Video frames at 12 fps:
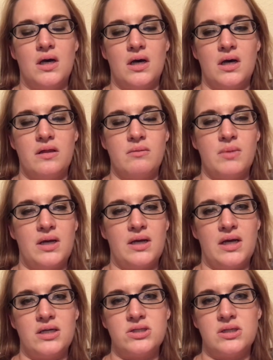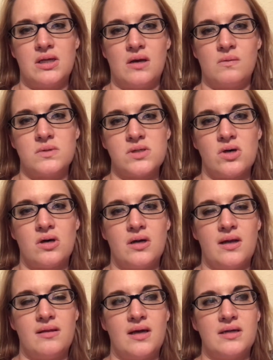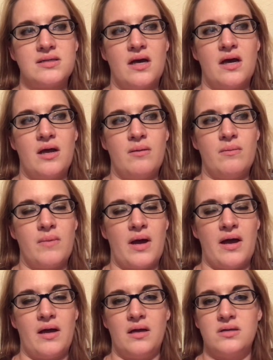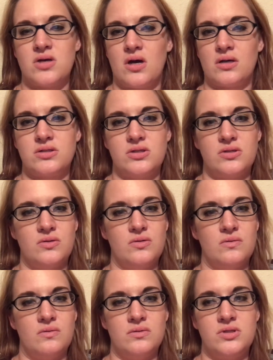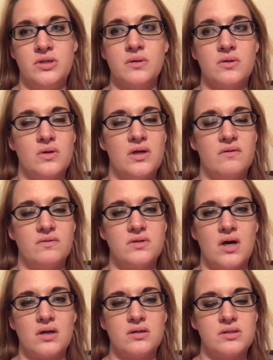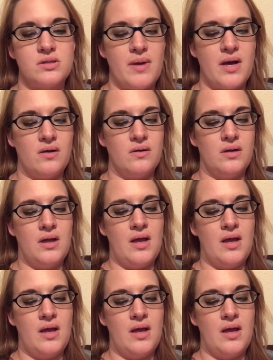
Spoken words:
The medication that I was on at that time, I talked to 2 or 3 different doctors about,